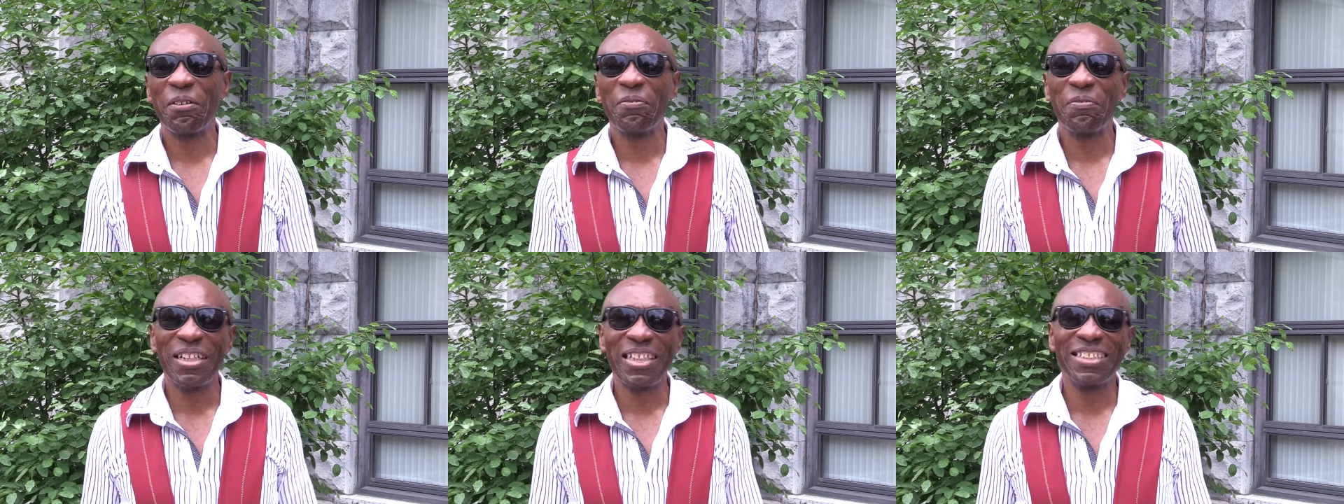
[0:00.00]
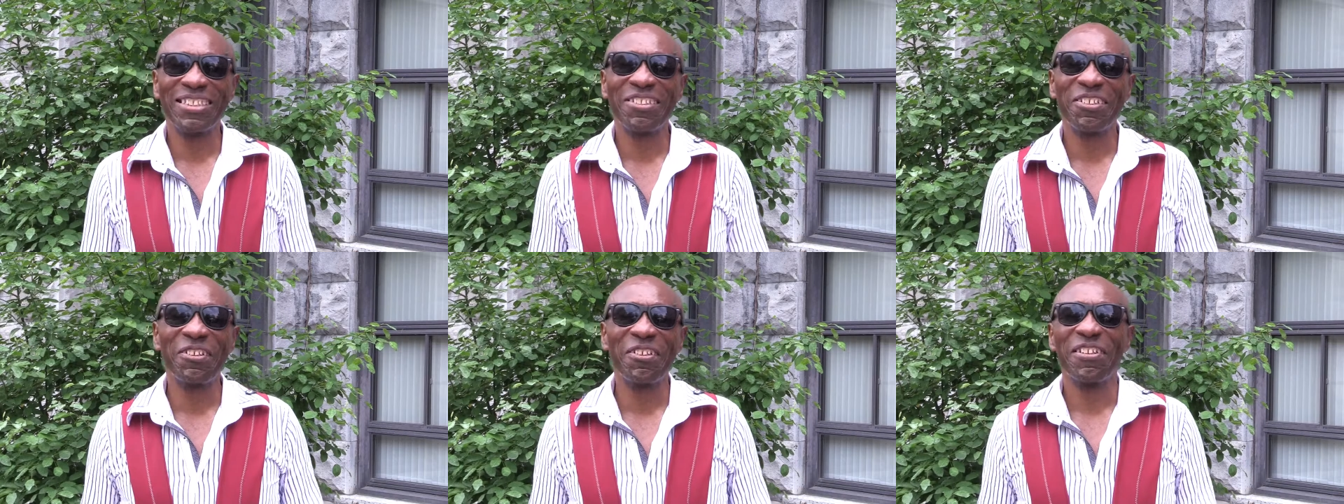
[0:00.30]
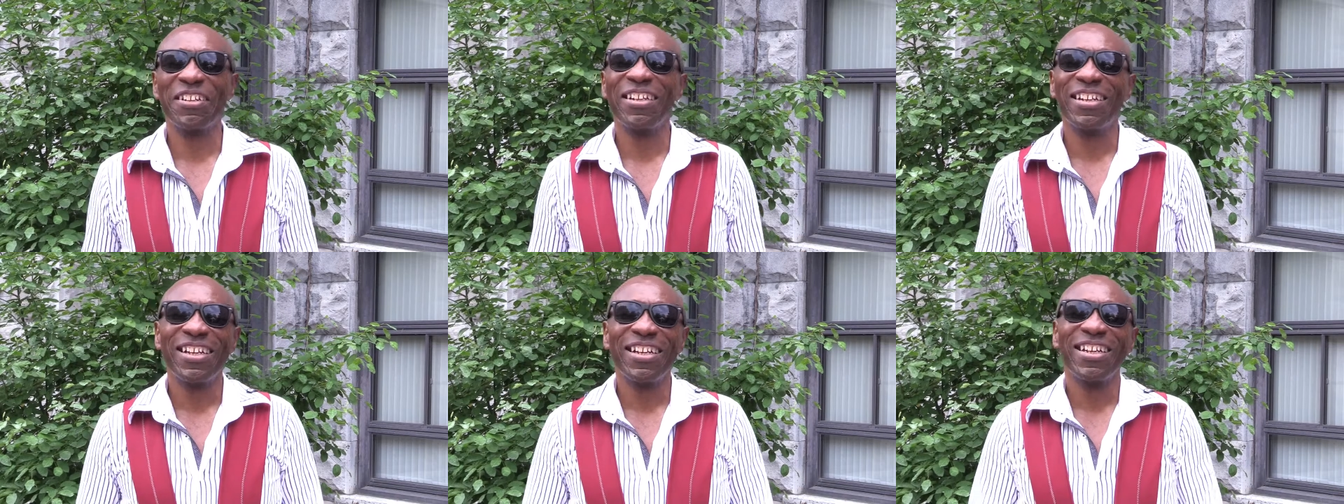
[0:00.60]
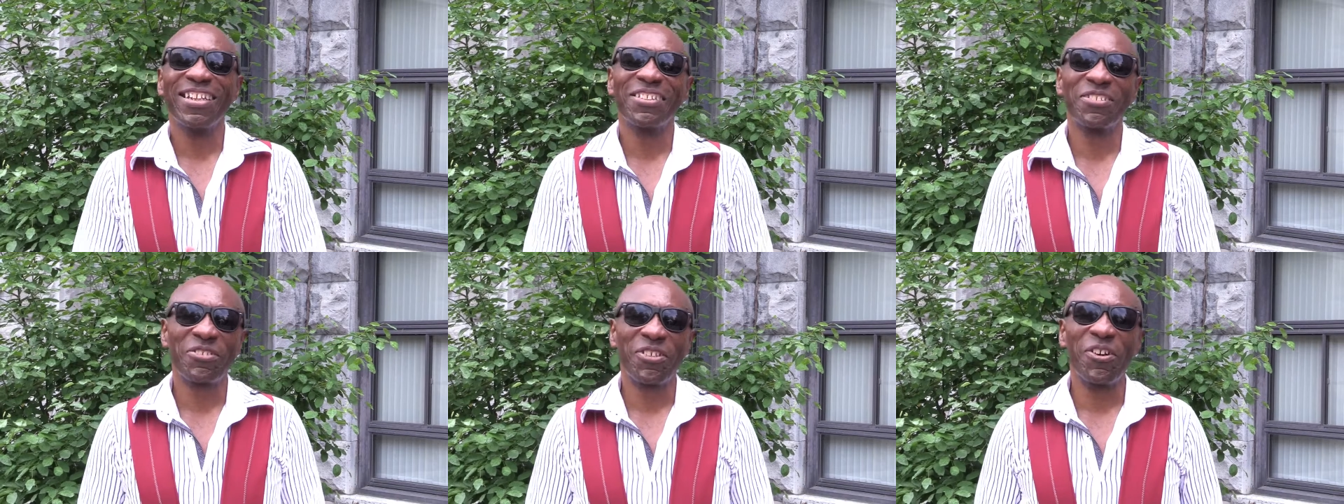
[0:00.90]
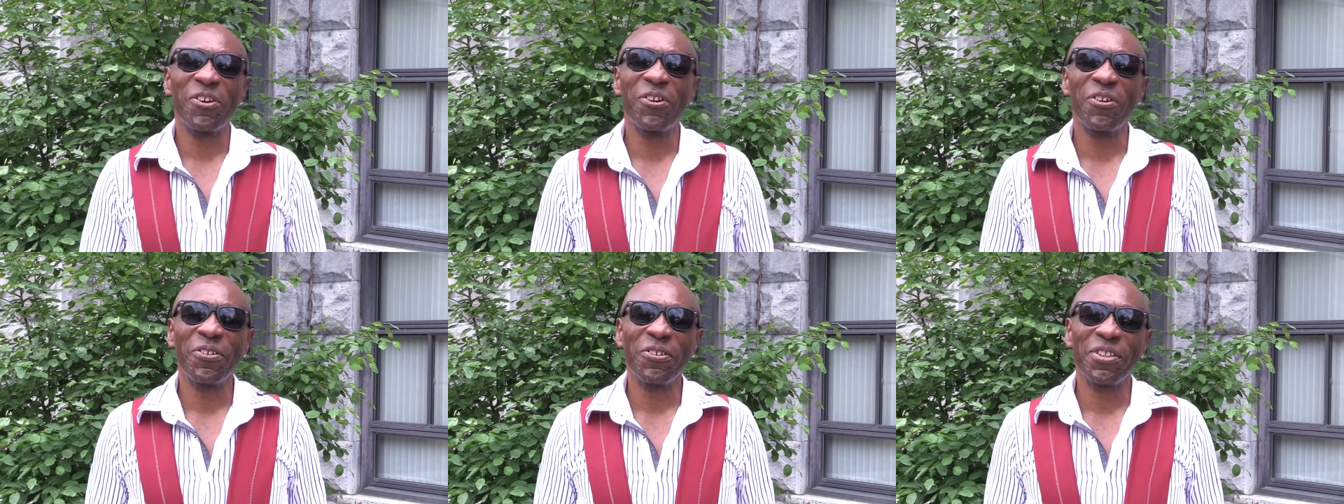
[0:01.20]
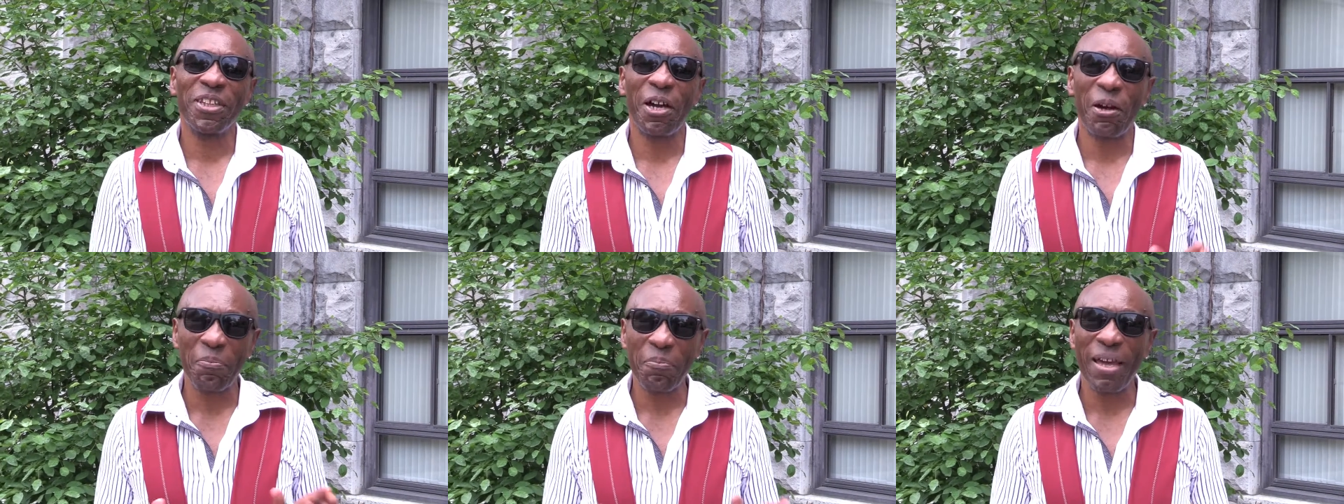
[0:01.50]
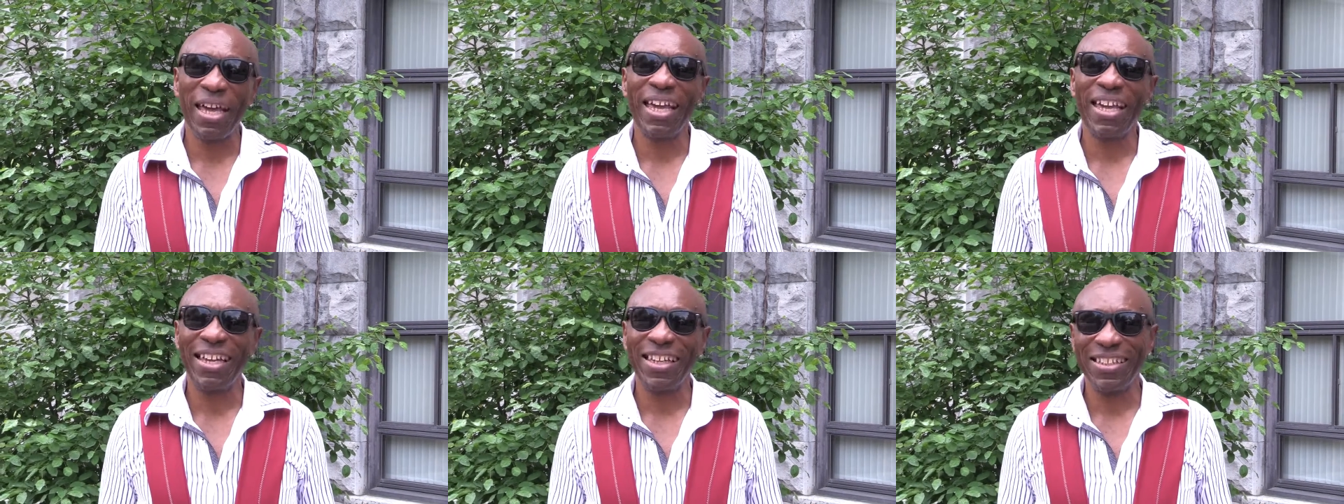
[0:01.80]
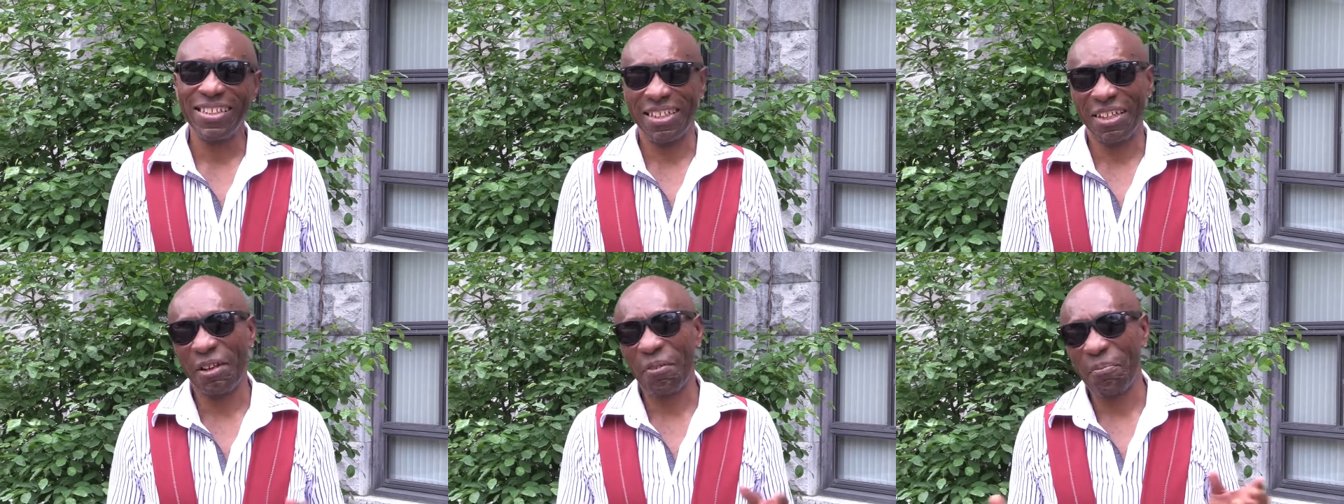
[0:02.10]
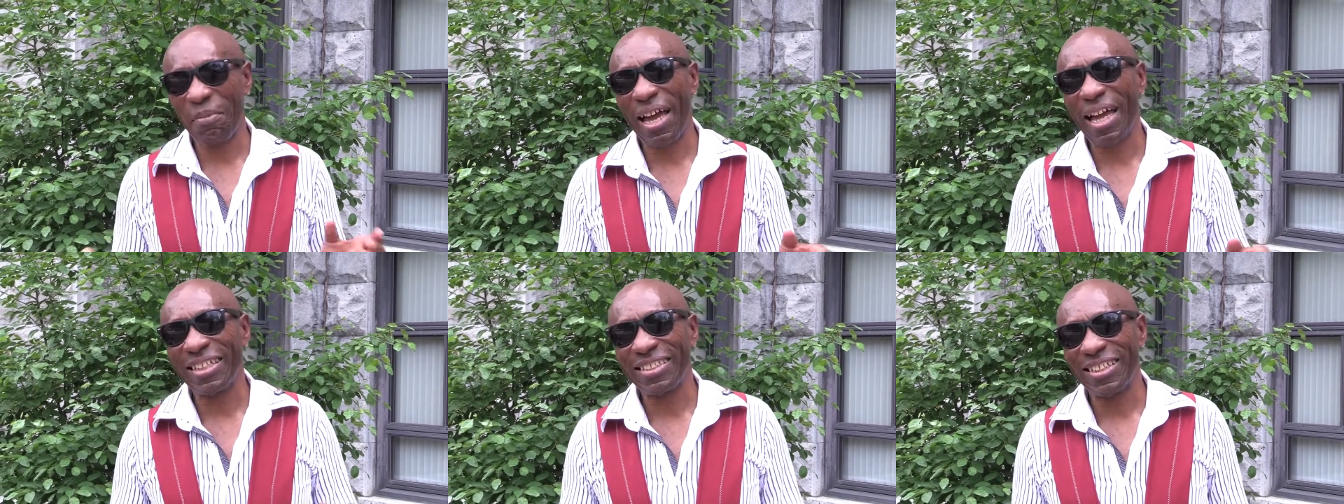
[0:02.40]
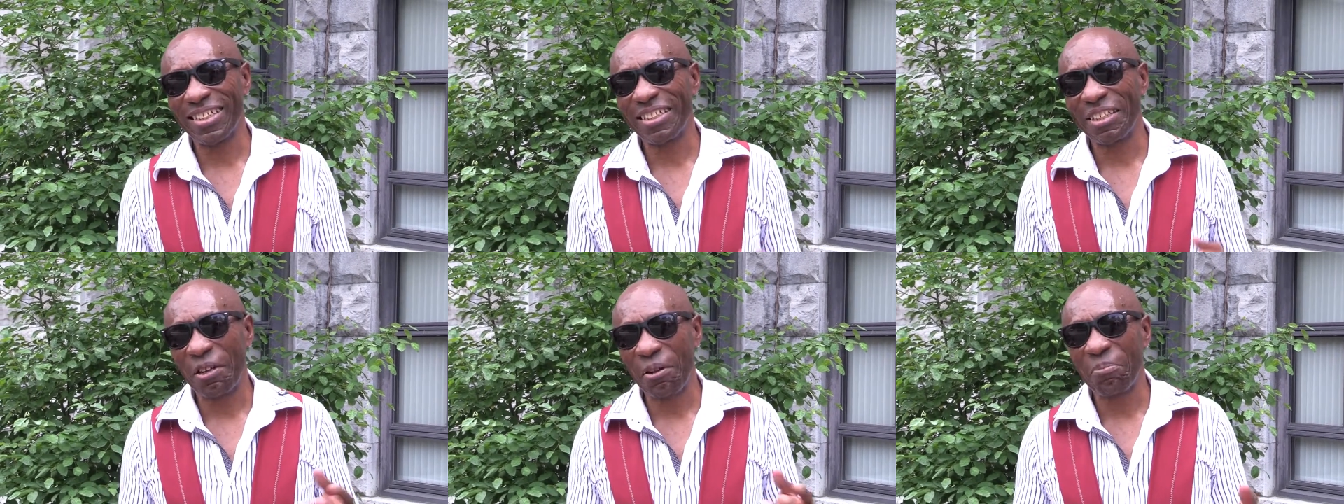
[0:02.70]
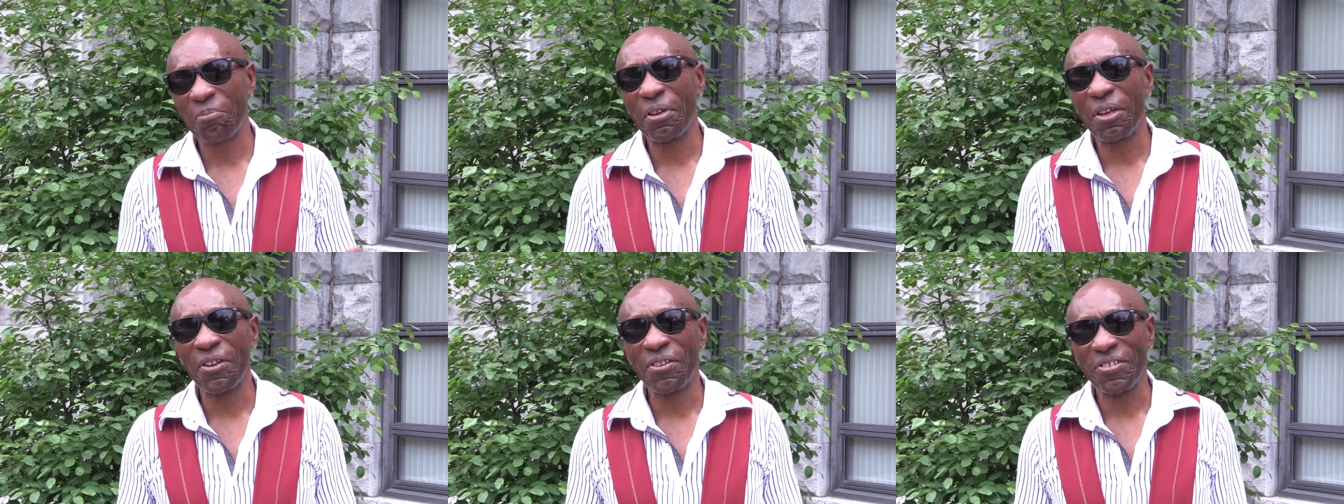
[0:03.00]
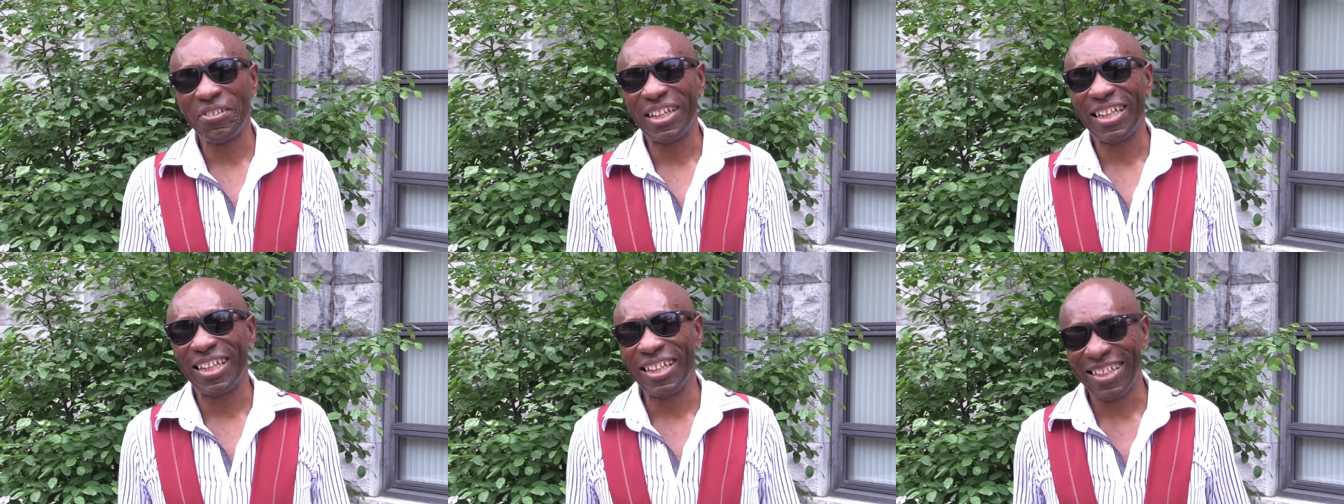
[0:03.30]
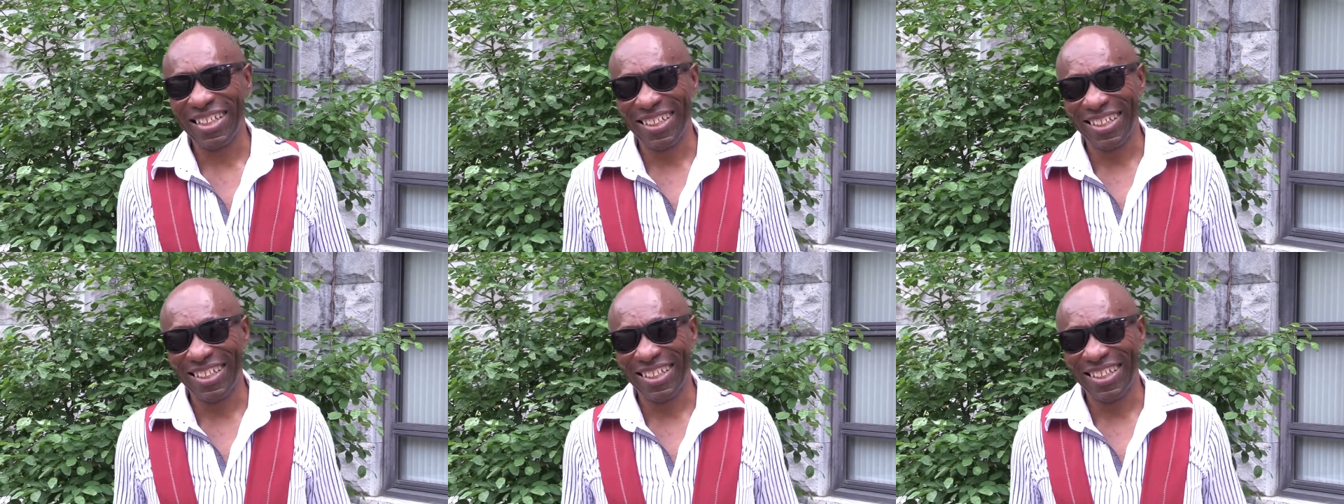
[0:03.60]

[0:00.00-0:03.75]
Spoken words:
On my show, it's called A Man, A Magic, A Music.